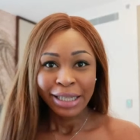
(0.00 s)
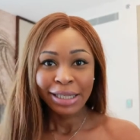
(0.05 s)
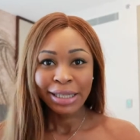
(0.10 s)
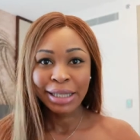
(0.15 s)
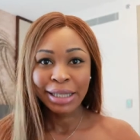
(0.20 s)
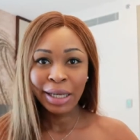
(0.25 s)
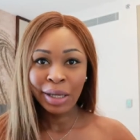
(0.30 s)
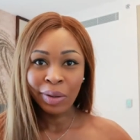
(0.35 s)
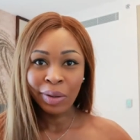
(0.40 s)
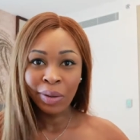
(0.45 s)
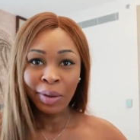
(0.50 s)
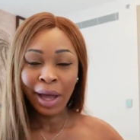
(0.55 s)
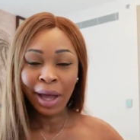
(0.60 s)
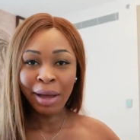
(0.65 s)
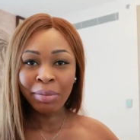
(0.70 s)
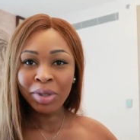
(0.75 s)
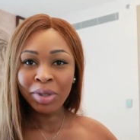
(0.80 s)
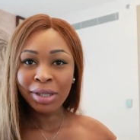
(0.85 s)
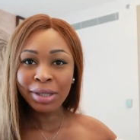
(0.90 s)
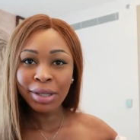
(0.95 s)
so
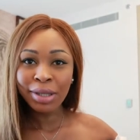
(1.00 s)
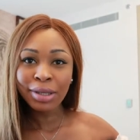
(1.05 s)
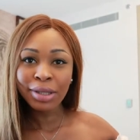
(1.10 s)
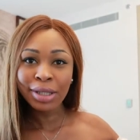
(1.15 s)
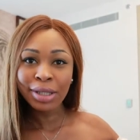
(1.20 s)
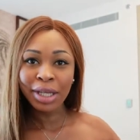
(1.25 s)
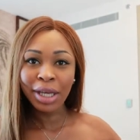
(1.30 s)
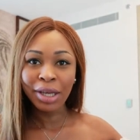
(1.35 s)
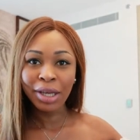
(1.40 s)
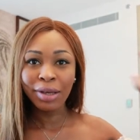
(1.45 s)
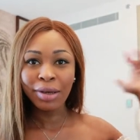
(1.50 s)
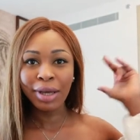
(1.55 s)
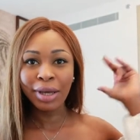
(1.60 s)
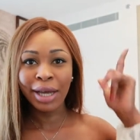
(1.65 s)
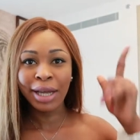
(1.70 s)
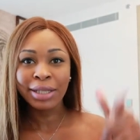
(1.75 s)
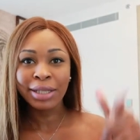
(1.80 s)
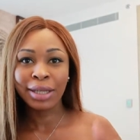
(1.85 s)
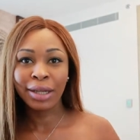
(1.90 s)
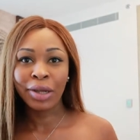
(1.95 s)
i'm just gonna take you
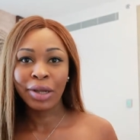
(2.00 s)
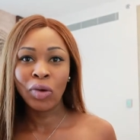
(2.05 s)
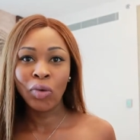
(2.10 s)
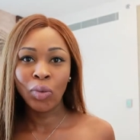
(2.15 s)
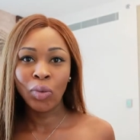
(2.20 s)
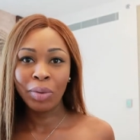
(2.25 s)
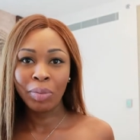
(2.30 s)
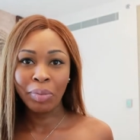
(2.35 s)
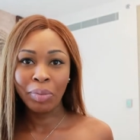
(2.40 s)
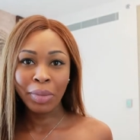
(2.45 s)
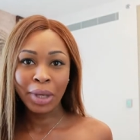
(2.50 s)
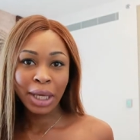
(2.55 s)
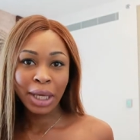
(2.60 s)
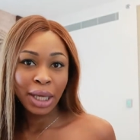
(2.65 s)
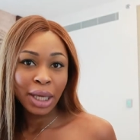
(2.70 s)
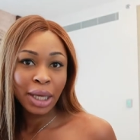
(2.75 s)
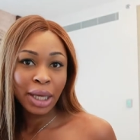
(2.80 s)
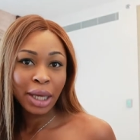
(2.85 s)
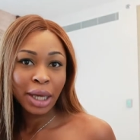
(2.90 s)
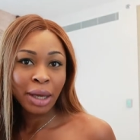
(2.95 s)
guys along with
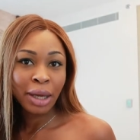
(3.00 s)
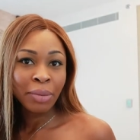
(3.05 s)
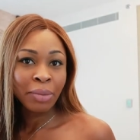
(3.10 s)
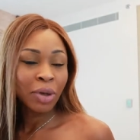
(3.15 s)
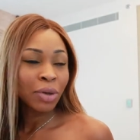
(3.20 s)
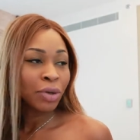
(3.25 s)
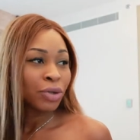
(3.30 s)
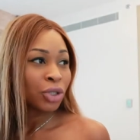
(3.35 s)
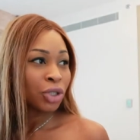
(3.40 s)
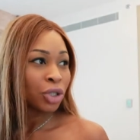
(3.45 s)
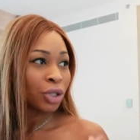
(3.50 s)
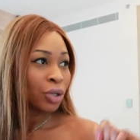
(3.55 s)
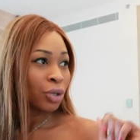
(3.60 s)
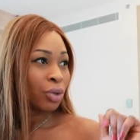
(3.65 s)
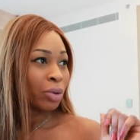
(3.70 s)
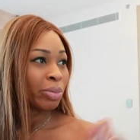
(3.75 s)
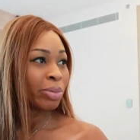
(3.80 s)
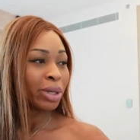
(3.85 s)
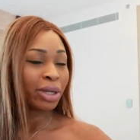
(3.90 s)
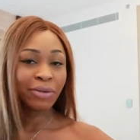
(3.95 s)
me i'm gonna show
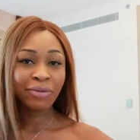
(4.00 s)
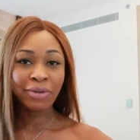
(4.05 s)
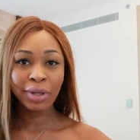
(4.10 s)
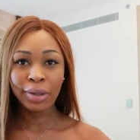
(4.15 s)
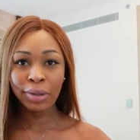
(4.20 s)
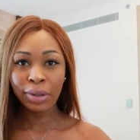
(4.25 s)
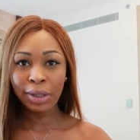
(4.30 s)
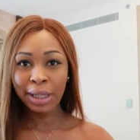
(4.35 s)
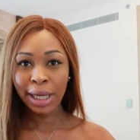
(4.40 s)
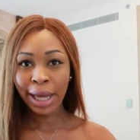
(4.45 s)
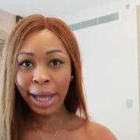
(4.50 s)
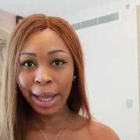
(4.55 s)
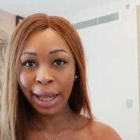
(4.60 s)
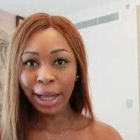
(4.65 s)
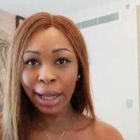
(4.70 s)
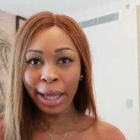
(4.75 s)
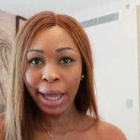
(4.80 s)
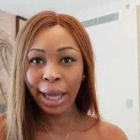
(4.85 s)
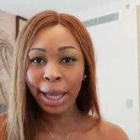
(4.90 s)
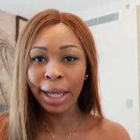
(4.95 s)
you a bit of the
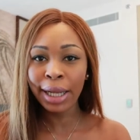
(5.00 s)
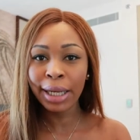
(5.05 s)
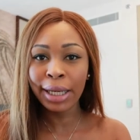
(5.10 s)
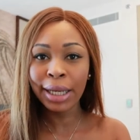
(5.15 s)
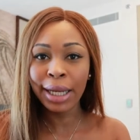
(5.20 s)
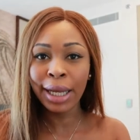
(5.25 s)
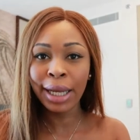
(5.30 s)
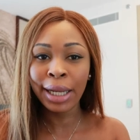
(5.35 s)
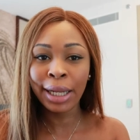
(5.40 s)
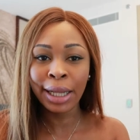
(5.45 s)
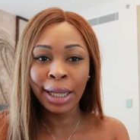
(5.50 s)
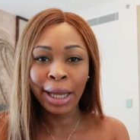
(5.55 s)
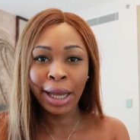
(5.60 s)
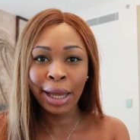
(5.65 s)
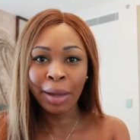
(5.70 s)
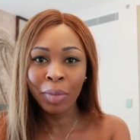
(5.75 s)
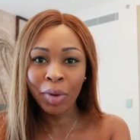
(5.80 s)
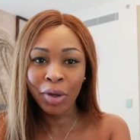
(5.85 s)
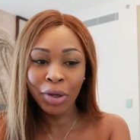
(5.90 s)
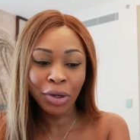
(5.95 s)
hotel and then
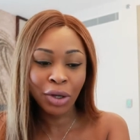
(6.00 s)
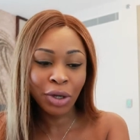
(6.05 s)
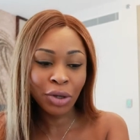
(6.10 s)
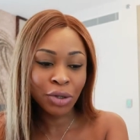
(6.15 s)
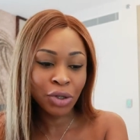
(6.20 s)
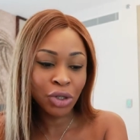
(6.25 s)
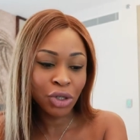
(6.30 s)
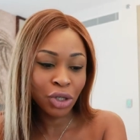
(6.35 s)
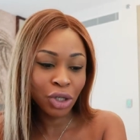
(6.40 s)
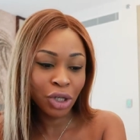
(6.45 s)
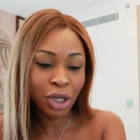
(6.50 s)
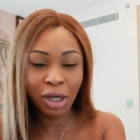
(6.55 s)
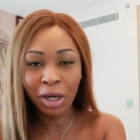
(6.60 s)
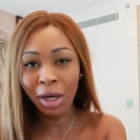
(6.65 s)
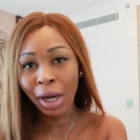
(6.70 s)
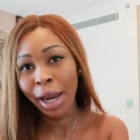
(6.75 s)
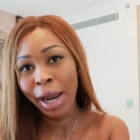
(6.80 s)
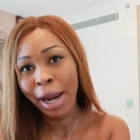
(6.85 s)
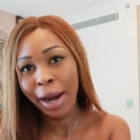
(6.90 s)
i'm gonna continue